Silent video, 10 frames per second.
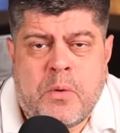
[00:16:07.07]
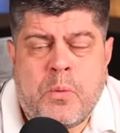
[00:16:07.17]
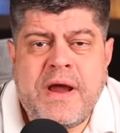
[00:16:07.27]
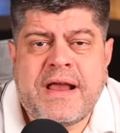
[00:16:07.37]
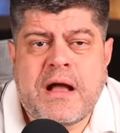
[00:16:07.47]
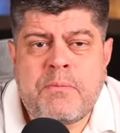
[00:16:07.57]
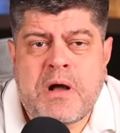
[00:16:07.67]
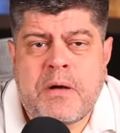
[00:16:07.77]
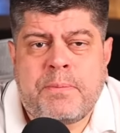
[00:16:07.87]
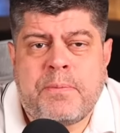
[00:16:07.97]
we come
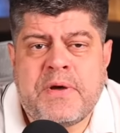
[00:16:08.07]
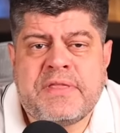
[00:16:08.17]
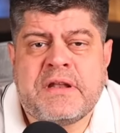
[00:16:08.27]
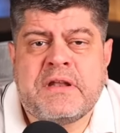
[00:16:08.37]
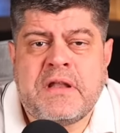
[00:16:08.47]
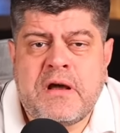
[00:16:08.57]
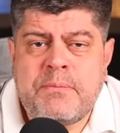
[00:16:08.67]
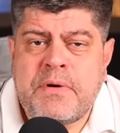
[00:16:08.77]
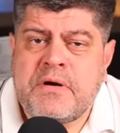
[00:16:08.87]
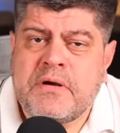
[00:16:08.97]
up with a
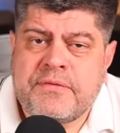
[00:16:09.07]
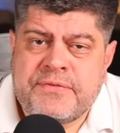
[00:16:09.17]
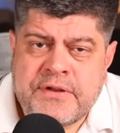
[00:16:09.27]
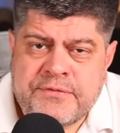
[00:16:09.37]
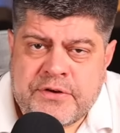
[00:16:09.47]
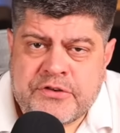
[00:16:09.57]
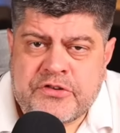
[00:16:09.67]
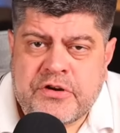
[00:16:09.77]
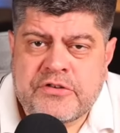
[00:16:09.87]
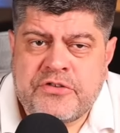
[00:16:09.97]
number of
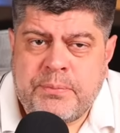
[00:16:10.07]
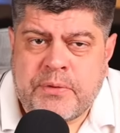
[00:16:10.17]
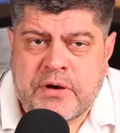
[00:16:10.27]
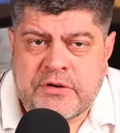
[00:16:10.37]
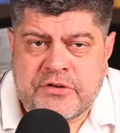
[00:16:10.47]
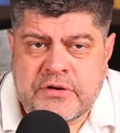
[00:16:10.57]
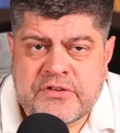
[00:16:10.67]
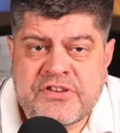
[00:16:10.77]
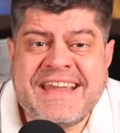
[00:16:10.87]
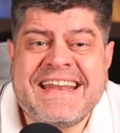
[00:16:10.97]
infrastructure
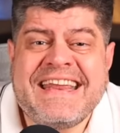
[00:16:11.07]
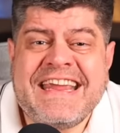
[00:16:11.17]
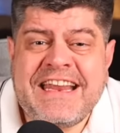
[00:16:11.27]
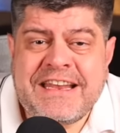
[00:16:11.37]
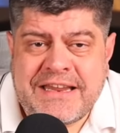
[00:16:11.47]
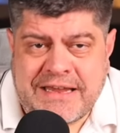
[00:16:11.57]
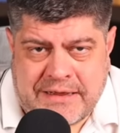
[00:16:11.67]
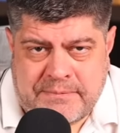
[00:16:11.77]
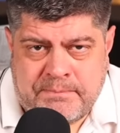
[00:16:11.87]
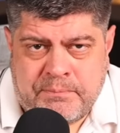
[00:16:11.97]
projects in
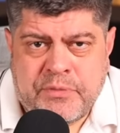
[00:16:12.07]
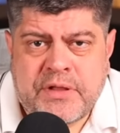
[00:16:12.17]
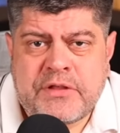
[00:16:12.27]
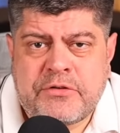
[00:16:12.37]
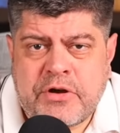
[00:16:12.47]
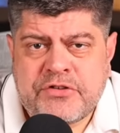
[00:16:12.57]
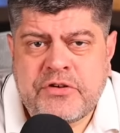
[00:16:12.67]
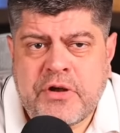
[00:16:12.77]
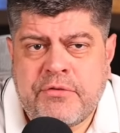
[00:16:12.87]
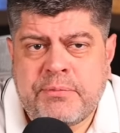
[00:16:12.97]
India that the
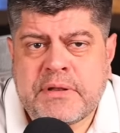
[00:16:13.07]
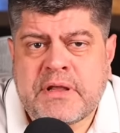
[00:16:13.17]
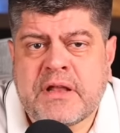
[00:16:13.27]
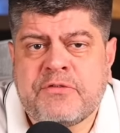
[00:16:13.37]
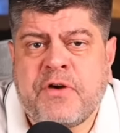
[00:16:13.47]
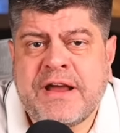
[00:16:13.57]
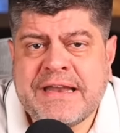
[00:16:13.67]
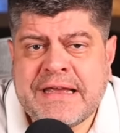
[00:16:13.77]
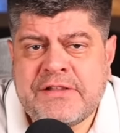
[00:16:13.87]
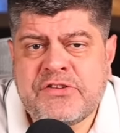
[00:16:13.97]
Russian government can
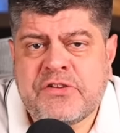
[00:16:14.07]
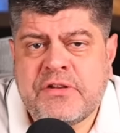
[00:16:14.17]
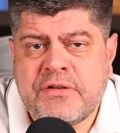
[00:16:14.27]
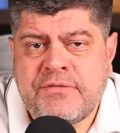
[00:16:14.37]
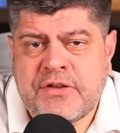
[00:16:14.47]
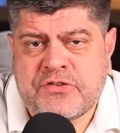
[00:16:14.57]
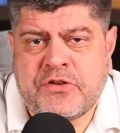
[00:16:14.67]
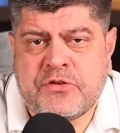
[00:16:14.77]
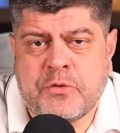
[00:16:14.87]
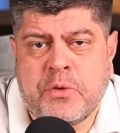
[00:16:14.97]
finance and invest
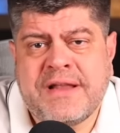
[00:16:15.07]
into.